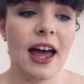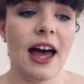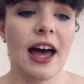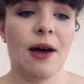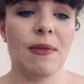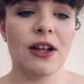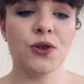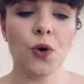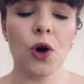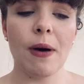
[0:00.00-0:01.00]
and
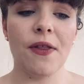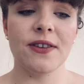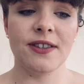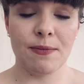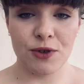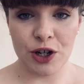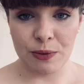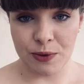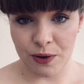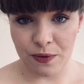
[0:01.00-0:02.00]
talk about the
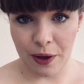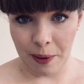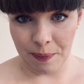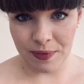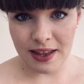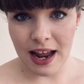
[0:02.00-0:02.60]
symptoms of them.